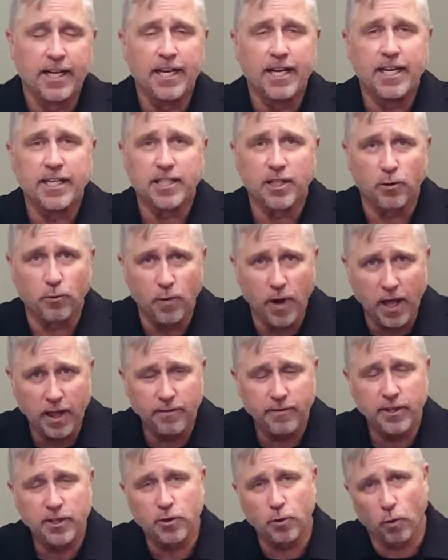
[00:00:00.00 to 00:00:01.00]
Is it
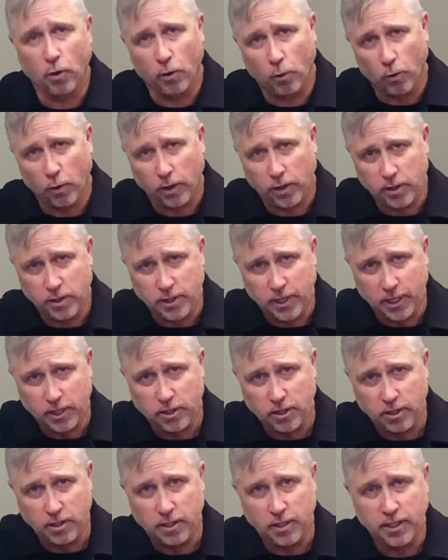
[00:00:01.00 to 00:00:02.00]
relevant to our
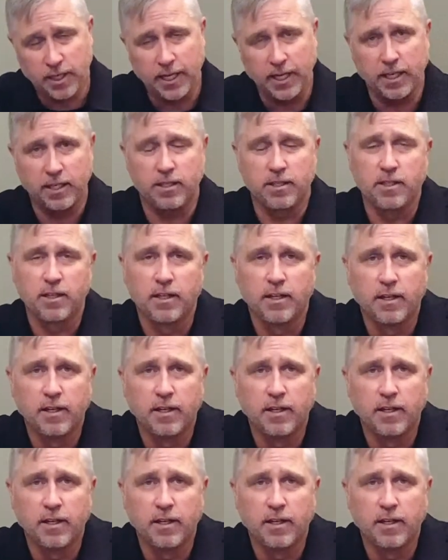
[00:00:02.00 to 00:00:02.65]
organization's needs?